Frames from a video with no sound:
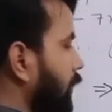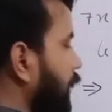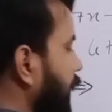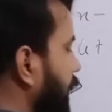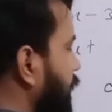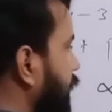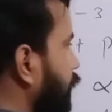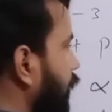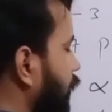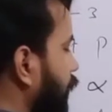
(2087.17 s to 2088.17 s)
is equal
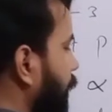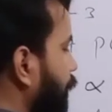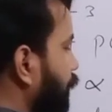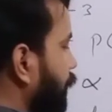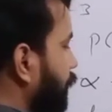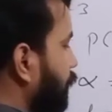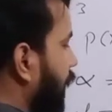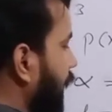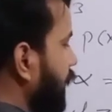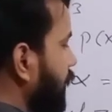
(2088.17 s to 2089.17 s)
to
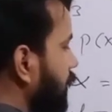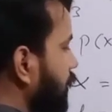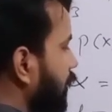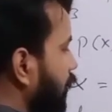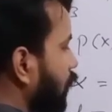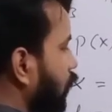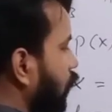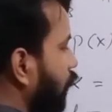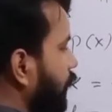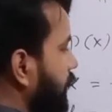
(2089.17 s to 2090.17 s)
minus
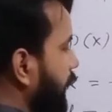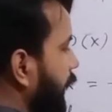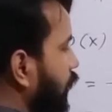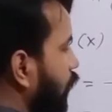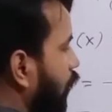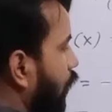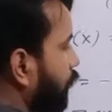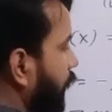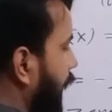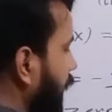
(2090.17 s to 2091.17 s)
coefficient of
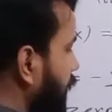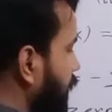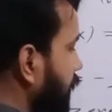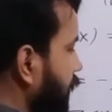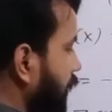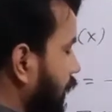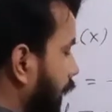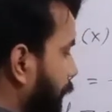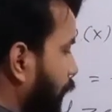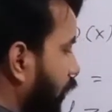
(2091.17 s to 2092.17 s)
x
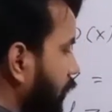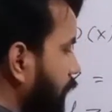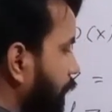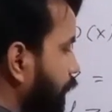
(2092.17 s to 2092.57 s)
upon